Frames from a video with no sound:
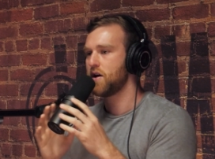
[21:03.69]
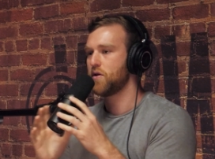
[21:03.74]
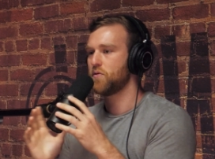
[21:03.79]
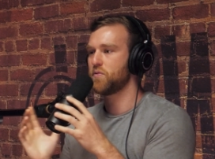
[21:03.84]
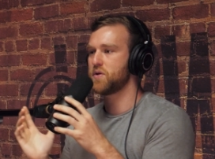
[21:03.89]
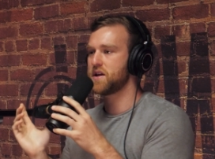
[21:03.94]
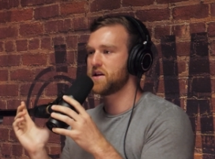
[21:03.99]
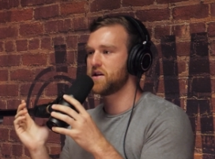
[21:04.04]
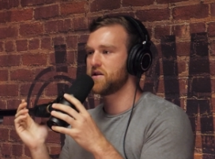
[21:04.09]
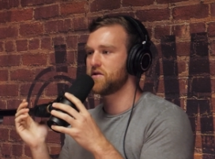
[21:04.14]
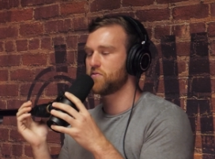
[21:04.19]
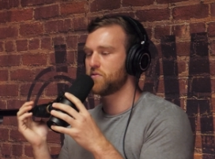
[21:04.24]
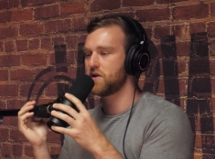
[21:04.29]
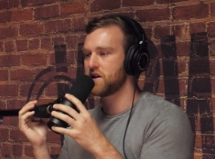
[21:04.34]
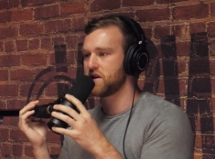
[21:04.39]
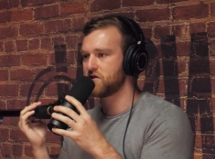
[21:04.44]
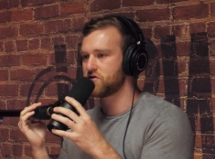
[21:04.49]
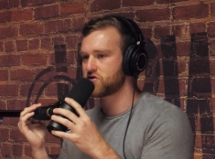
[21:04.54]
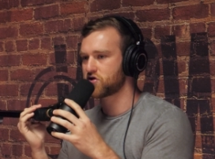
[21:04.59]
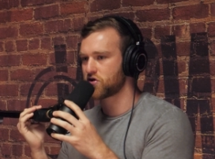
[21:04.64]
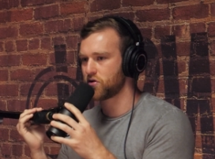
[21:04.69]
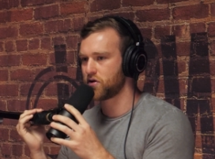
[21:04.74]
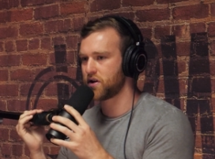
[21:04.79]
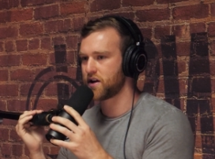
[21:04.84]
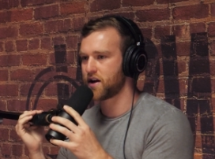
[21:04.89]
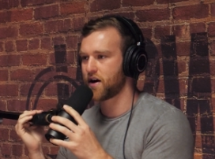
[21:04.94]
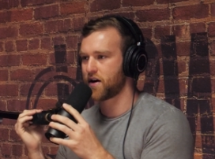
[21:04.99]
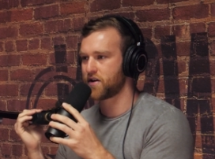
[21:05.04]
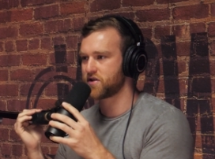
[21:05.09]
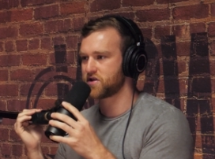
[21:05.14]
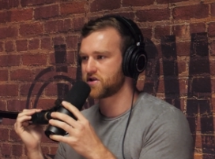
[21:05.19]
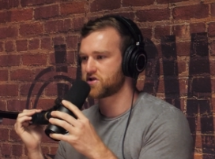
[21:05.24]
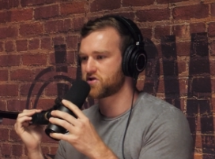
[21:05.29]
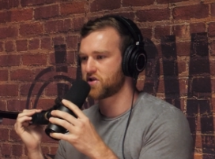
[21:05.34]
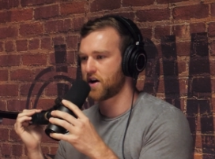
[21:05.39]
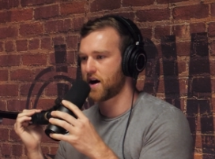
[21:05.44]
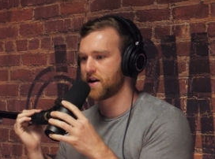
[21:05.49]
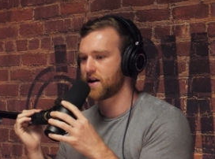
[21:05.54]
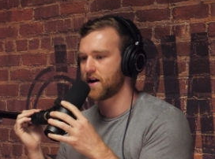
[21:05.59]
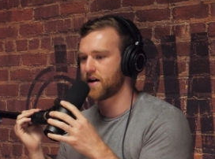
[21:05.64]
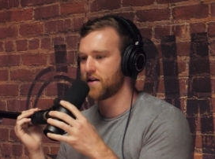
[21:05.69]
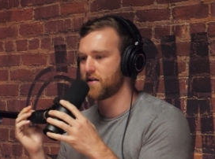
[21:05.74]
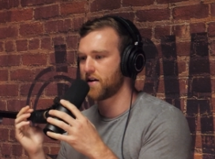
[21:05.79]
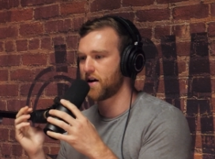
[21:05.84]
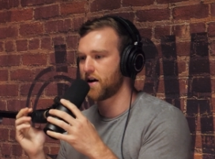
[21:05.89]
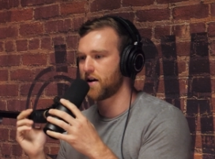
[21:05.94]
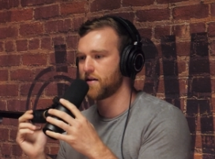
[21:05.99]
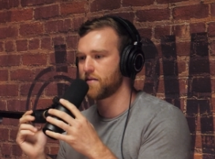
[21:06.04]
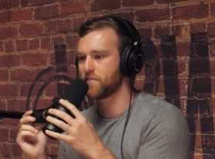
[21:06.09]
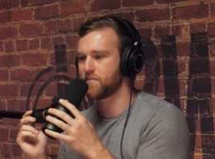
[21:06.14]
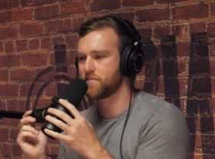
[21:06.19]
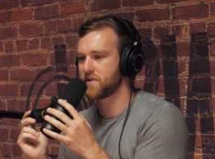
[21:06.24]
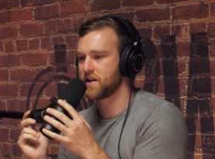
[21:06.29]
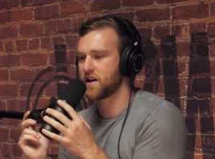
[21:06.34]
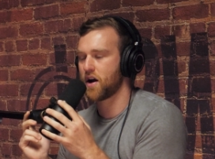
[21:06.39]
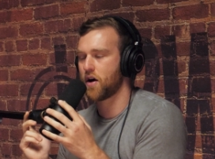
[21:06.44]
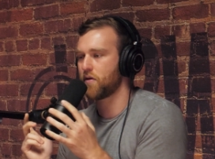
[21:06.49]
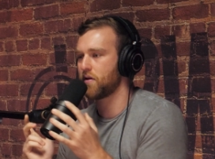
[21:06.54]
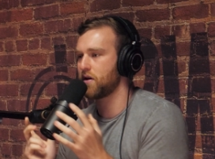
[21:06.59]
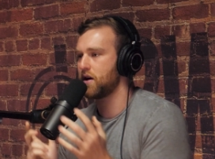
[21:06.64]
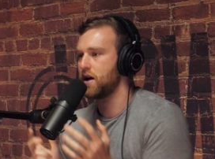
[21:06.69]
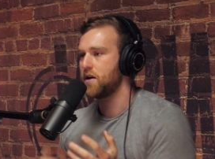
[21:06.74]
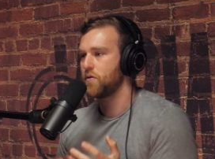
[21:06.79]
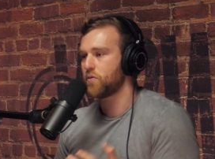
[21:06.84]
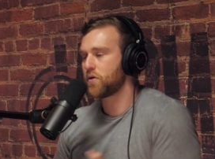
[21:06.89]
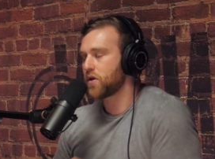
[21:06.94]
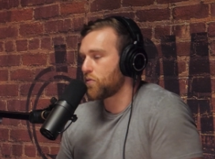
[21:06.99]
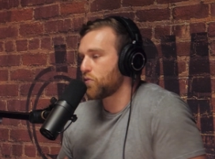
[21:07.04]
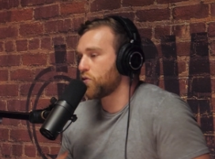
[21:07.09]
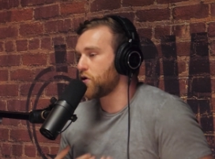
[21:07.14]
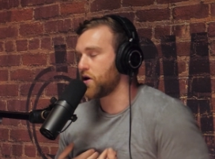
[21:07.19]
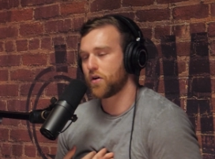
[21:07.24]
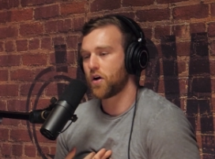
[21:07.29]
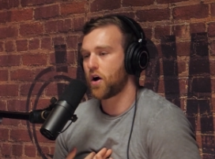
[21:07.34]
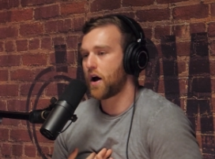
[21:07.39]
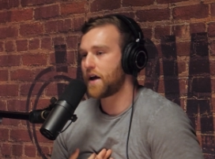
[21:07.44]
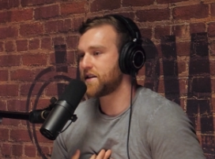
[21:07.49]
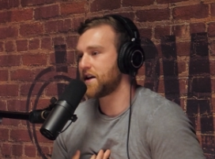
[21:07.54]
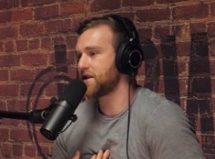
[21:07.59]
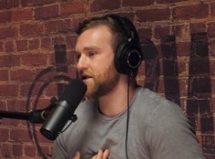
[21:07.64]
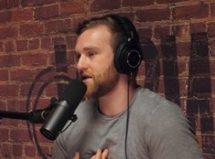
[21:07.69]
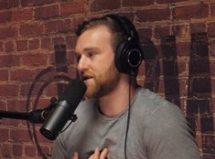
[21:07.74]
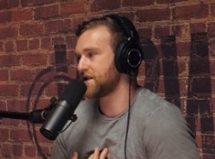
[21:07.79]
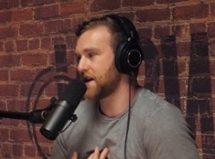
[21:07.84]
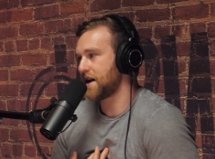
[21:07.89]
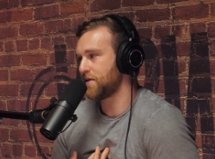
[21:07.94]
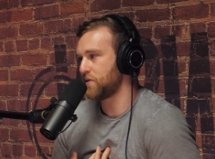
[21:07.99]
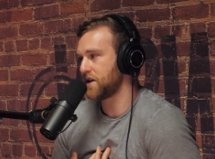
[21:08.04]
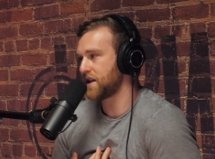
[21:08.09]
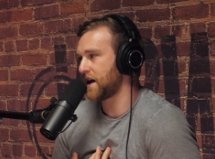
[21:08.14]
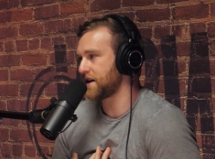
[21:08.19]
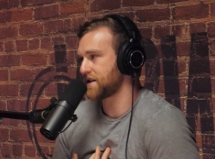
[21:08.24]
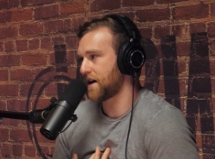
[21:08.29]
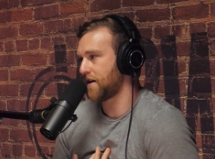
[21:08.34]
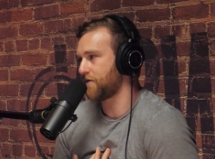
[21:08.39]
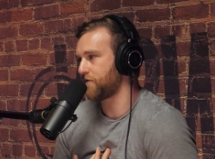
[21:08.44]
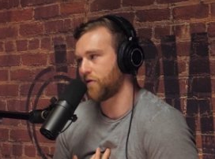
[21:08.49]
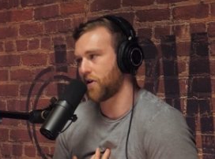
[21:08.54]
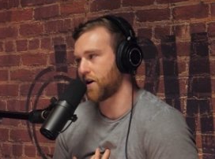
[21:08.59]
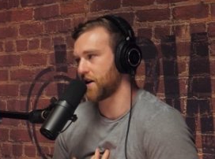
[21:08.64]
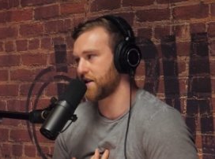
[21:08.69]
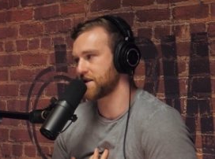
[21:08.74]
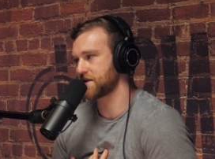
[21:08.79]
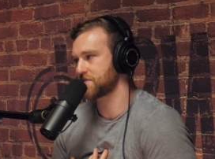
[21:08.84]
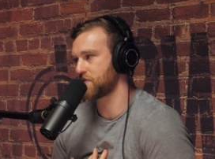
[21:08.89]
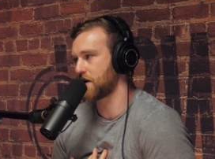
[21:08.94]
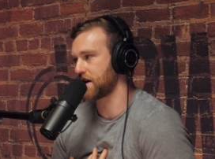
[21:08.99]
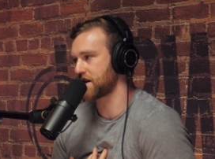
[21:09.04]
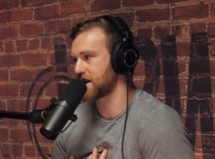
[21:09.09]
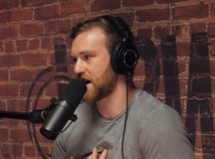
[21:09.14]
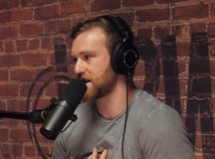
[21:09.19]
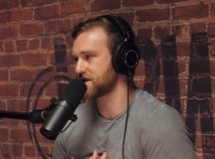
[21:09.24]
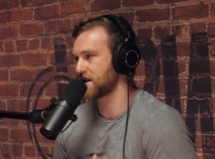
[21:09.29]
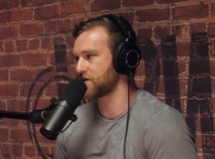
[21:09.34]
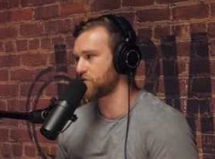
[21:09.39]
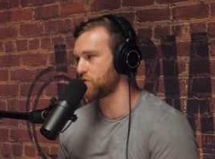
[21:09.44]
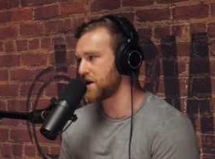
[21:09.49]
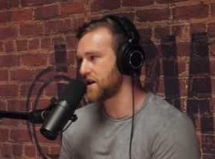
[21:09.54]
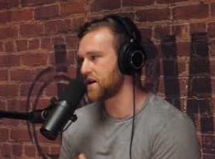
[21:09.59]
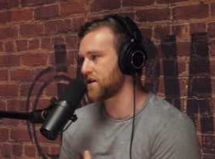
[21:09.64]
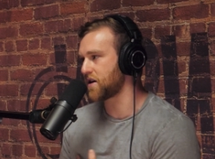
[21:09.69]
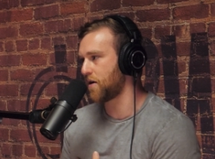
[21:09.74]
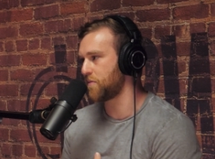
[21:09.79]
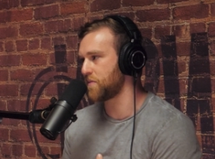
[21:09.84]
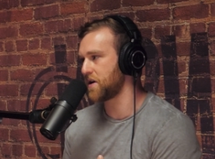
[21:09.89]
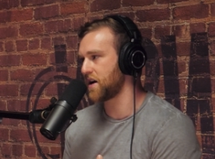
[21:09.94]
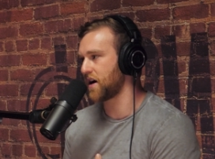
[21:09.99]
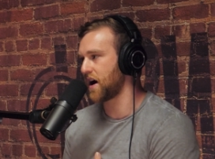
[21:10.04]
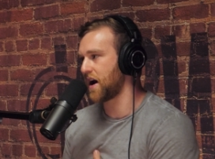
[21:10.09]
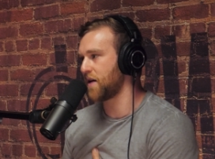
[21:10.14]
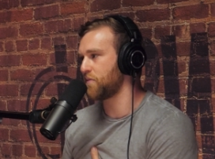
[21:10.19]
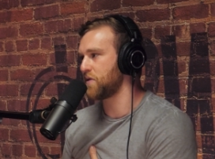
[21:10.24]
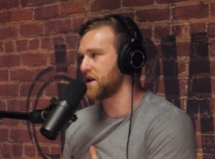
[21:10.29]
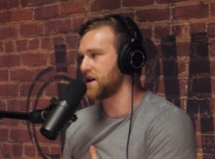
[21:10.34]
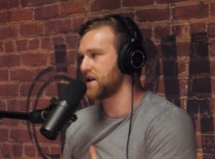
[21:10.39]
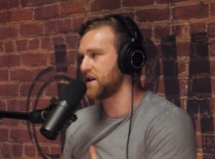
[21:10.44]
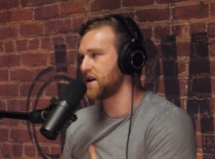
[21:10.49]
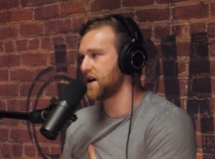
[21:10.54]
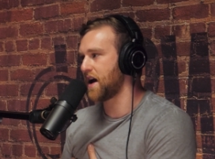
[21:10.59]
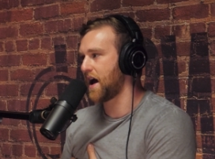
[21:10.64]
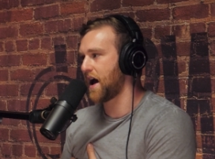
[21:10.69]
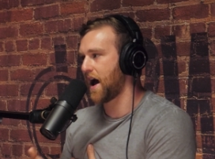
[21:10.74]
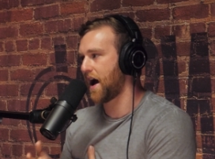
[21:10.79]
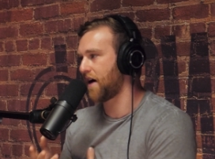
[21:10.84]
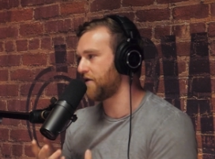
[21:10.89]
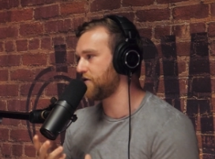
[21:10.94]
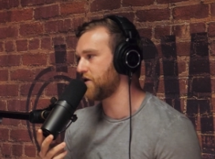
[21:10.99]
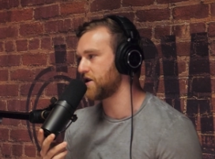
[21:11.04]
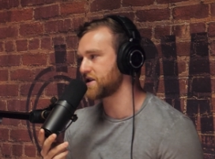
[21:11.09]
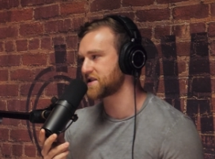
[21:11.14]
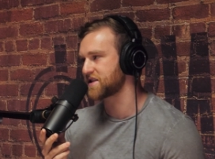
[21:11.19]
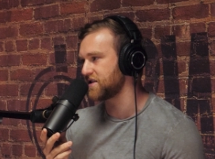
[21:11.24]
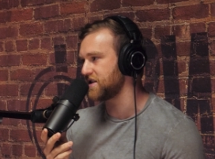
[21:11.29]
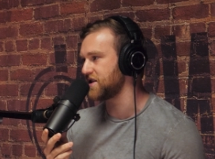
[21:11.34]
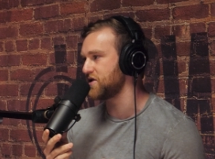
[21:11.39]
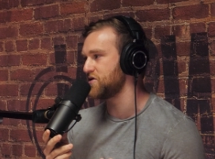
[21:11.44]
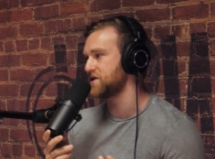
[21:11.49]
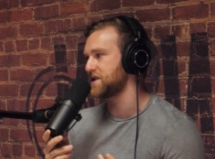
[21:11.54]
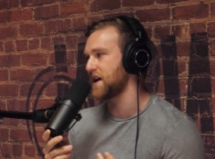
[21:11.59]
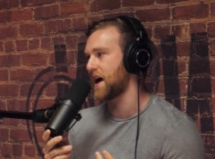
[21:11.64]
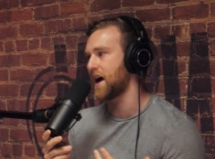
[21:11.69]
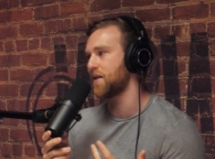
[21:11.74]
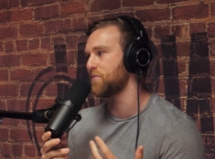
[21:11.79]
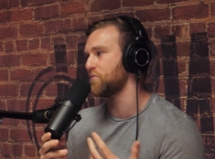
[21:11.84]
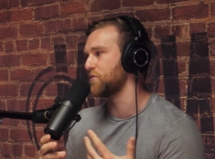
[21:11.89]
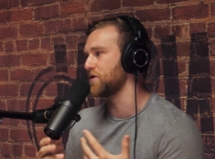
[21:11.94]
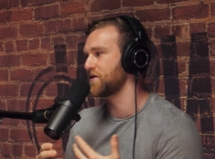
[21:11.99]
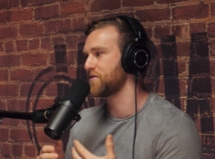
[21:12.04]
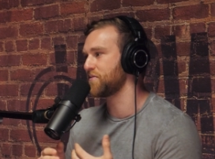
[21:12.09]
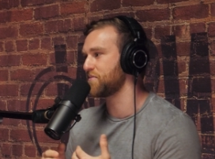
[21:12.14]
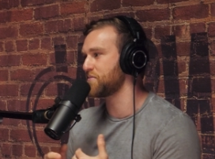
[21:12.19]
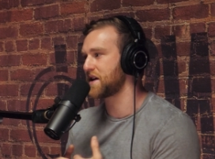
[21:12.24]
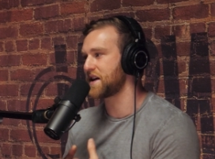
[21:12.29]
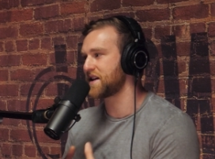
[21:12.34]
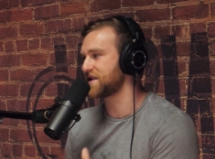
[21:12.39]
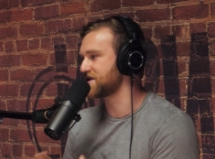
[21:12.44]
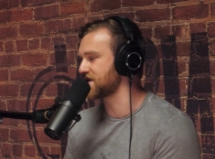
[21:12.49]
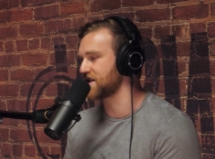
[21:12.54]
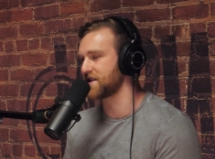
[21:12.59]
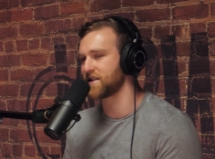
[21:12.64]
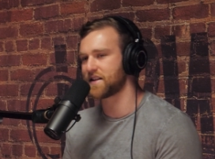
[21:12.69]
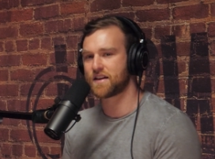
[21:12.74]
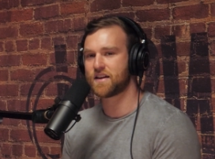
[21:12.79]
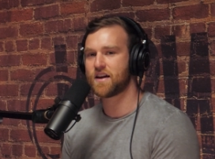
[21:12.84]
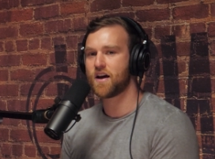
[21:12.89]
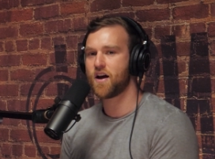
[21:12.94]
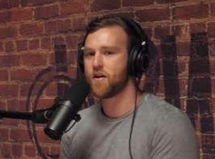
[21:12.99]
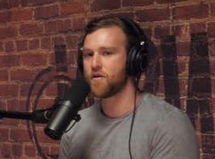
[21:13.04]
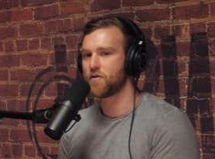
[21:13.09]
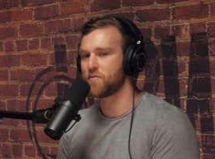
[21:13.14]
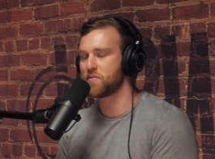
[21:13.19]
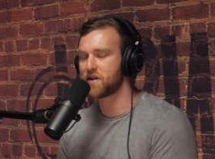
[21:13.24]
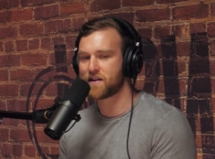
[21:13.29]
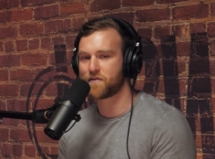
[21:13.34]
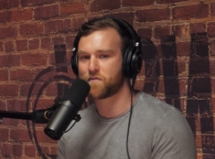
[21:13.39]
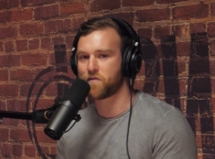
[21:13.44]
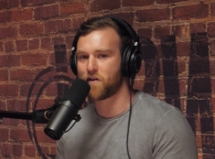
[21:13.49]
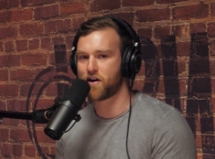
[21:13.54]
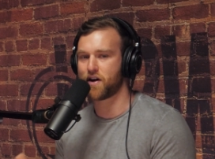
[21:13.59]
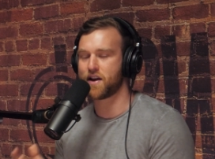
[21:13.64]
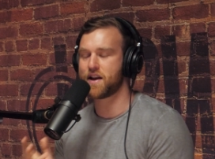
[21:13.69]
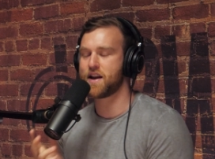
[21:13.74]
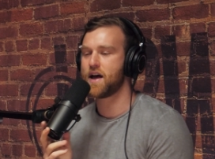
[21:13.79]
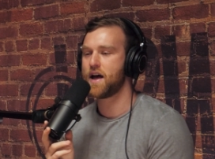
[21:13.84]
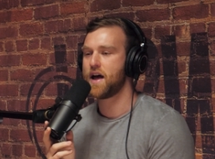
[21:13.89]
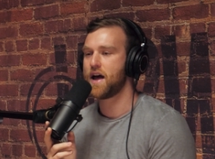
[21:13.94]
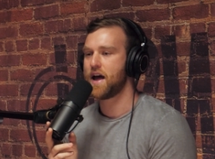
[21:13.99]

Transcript: We truly are just trying to, you know, we at the end of the day, we like to have fun on this podcast. Like, we come here and we have a silly goose time. We're being silly. We're being fun.